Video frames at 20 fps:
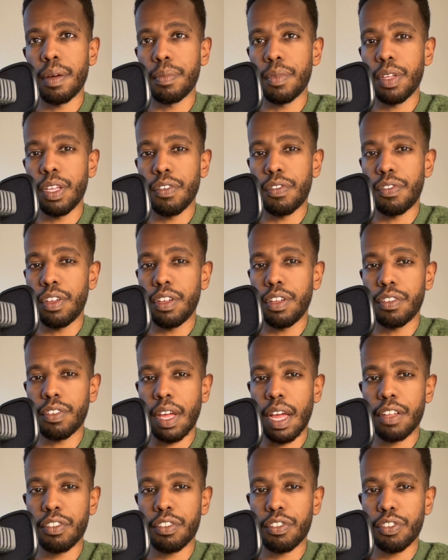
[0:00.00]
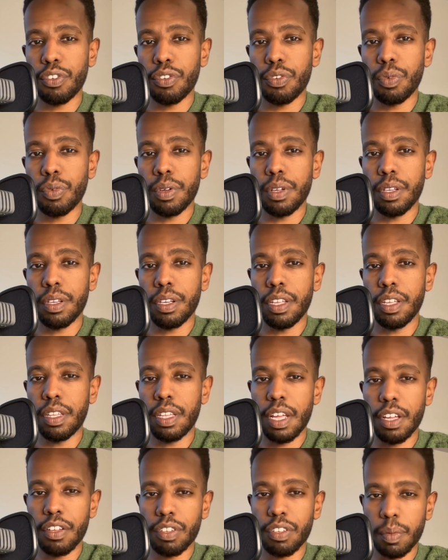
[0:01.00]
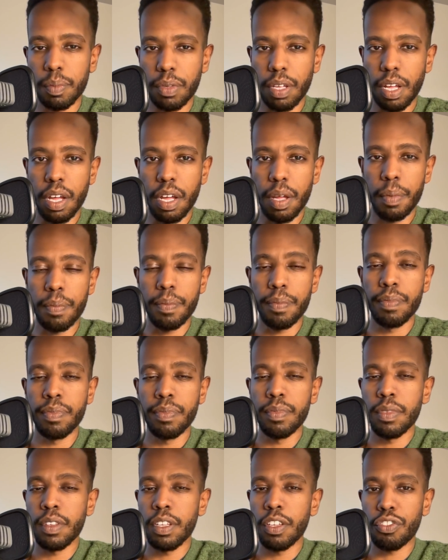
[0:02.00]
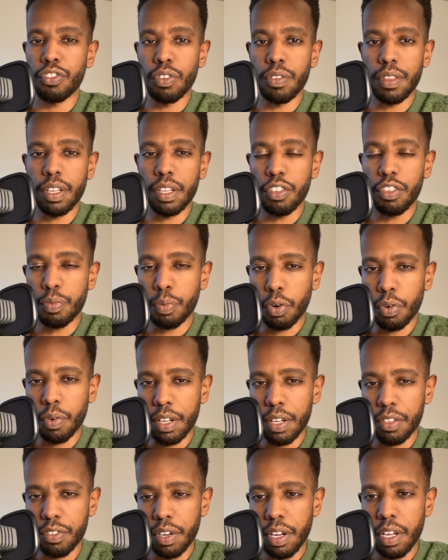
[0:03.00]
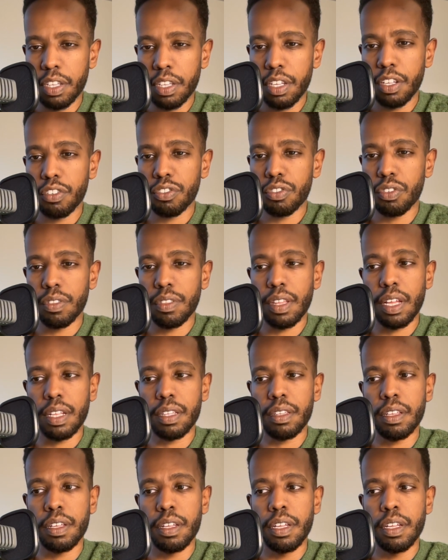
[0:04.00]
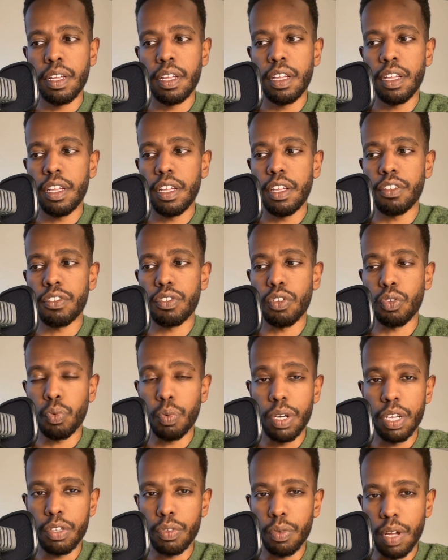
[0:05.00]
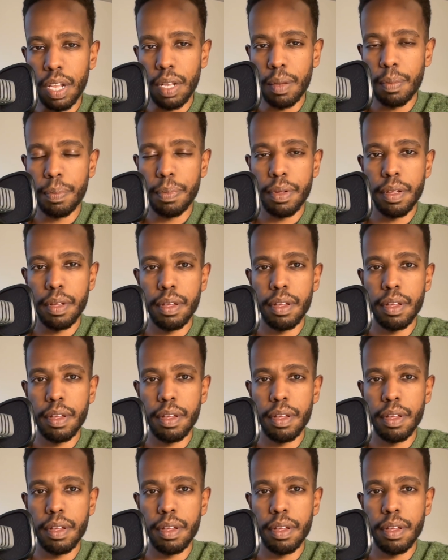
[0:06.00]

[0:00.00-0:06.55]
If he's answering you and he takes some time, it's not that he's procrastinating. It's not that he's not willing to help.